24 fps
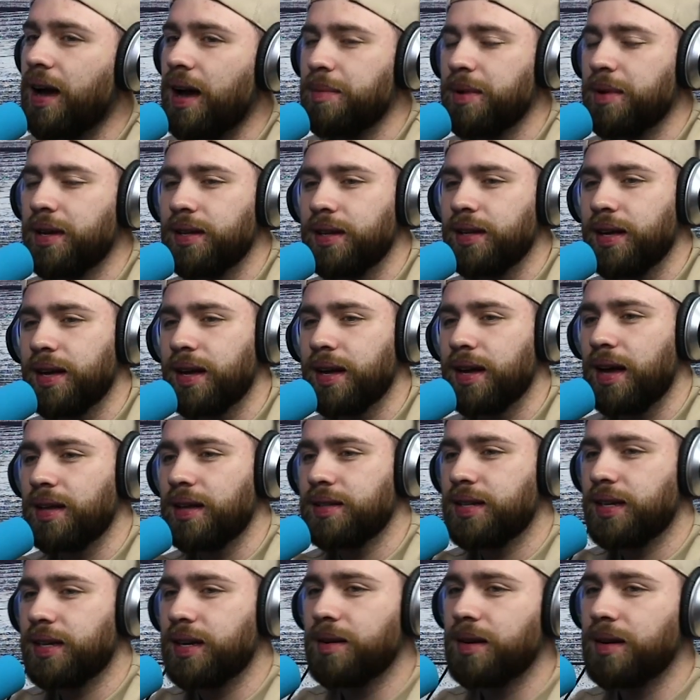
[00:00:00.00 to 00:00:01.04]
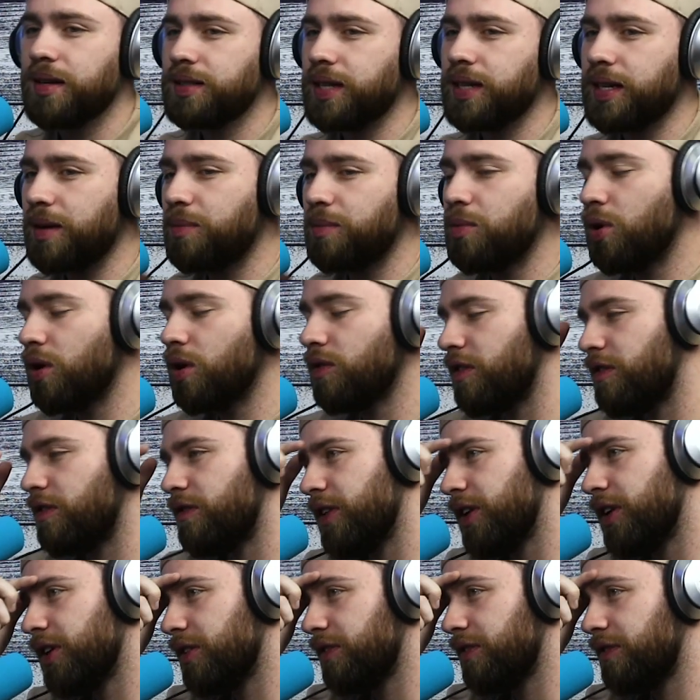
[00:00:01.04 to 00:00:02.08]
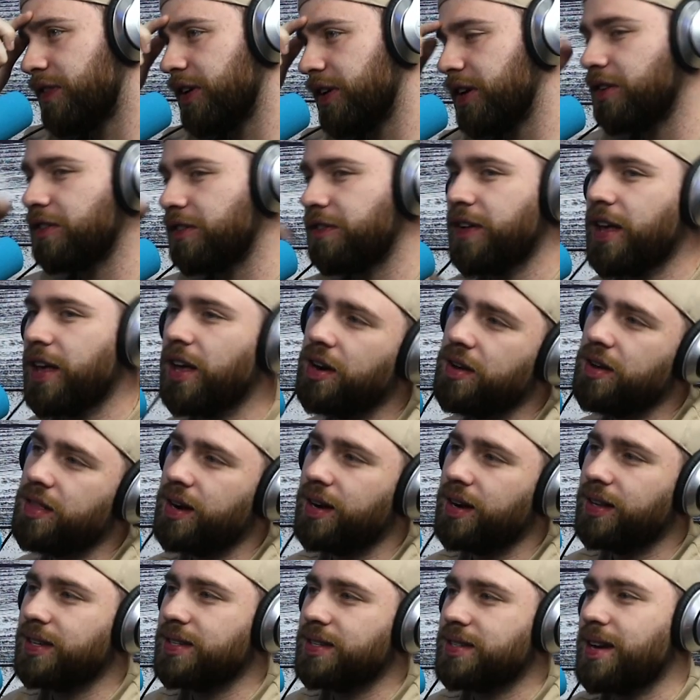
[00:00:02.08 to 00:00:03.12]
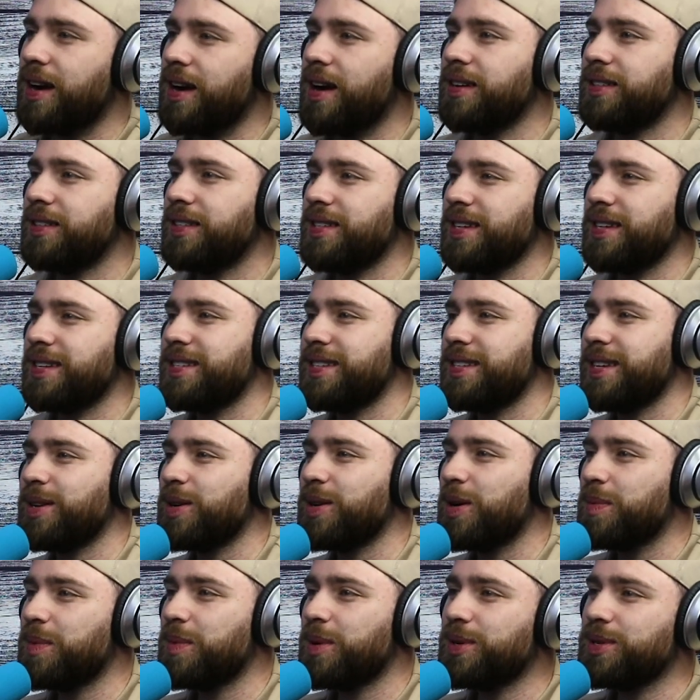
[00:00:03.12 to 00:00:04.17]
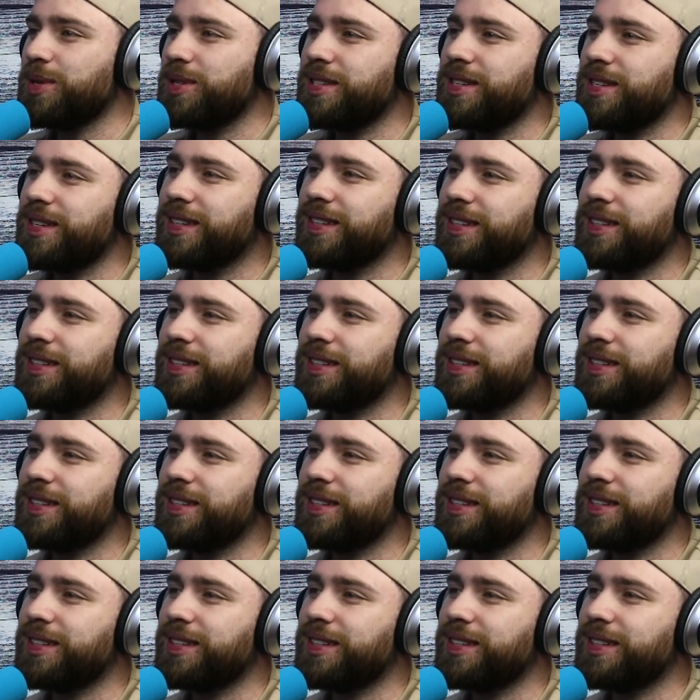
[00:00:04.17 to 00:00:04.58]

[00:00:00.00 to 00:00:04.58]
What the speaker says: I mean, it's like a more of a fear of failure than a desire to succeed almost.